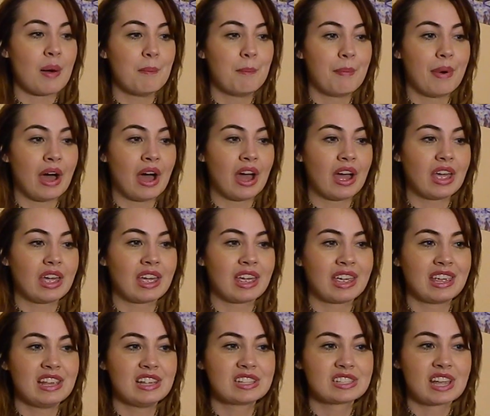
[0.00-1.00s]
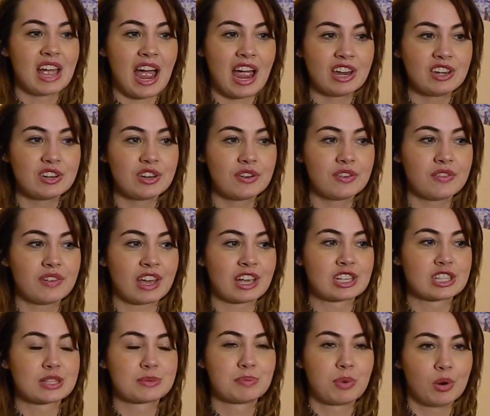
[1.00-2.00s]
but he's kind of
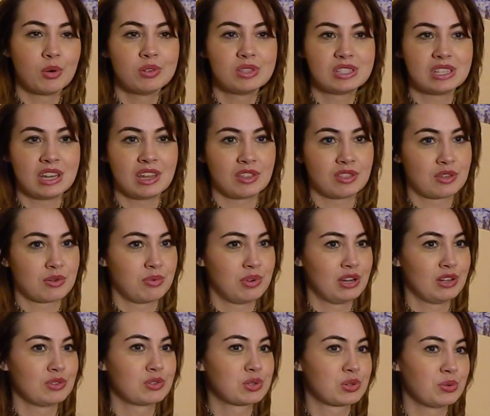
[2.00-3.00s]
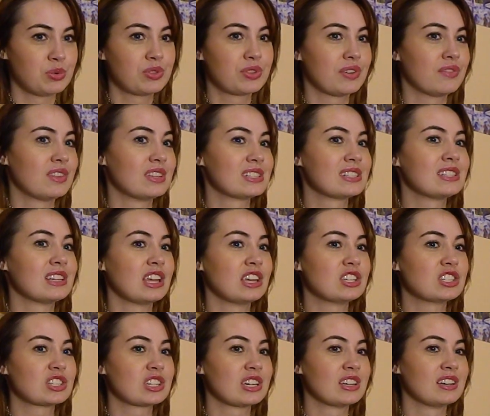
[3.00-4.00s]
exposing the real truth of this
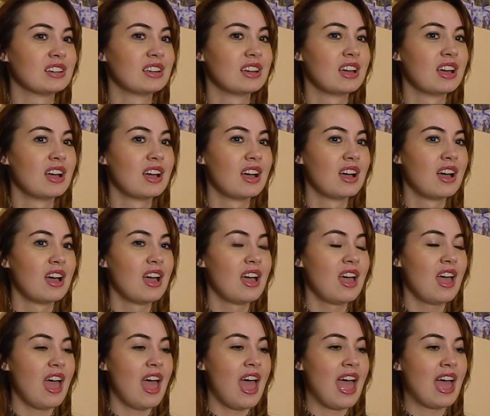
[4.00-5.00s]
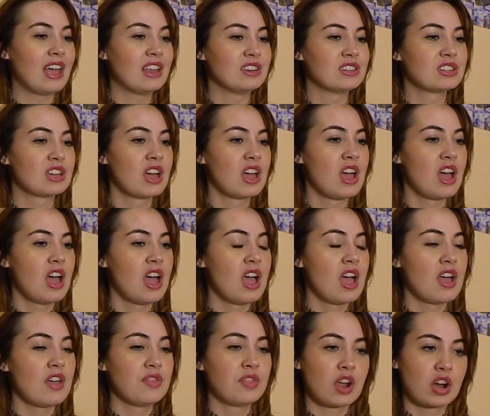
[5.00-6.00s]
nation. And
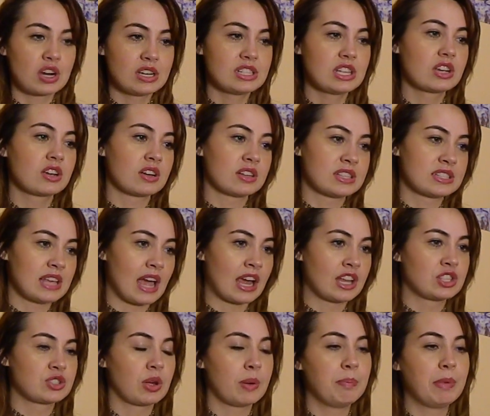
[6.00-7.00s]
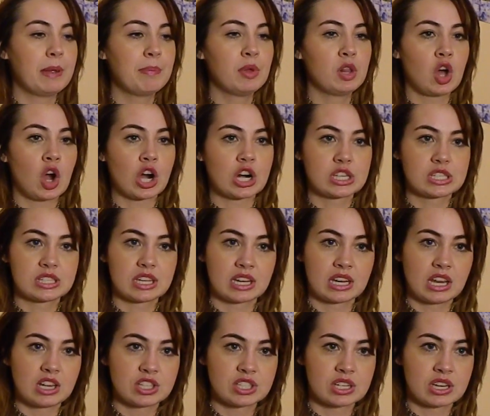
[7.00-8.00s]
there is a good side to it. People are
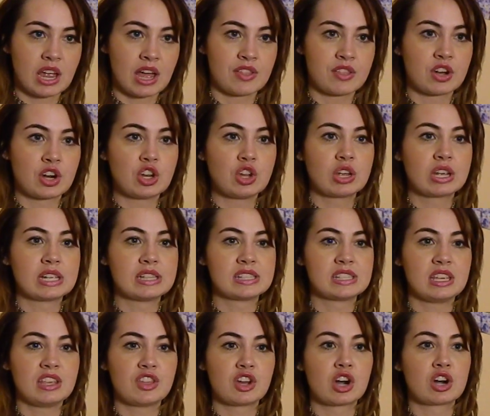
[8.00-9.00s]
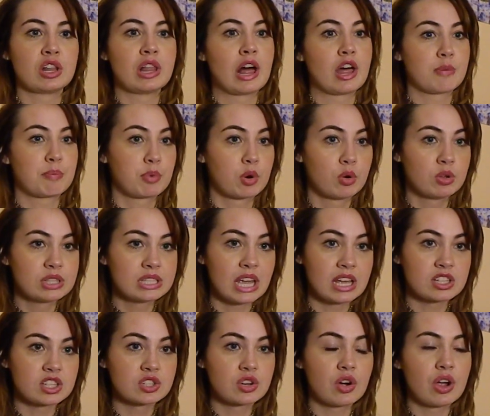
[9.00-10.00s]
sticking together. You can see there are a lot of
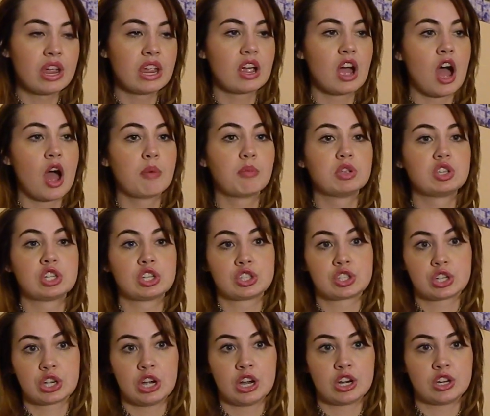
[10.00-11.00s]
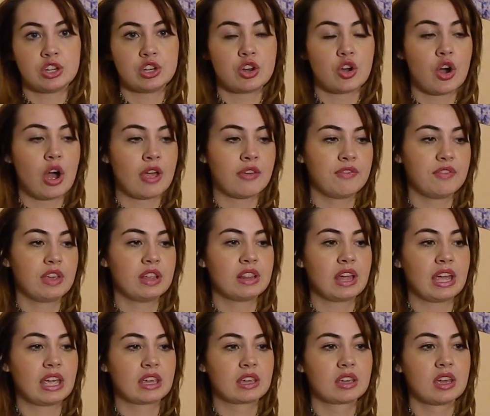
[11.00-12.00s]
protests going on, which is good. I feel
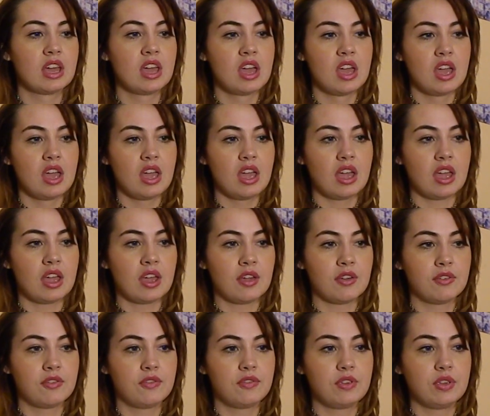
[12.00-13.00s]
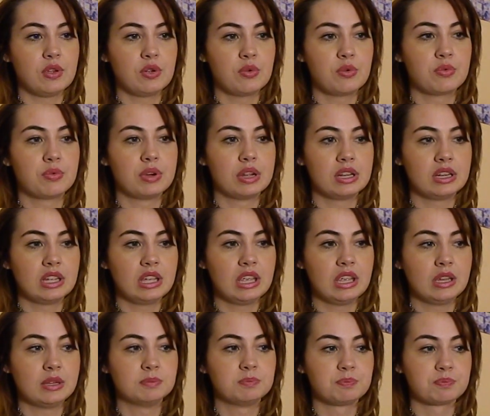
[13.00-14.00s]
like if you
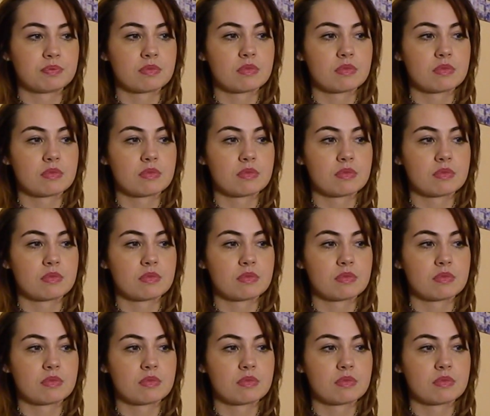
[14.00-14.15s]
really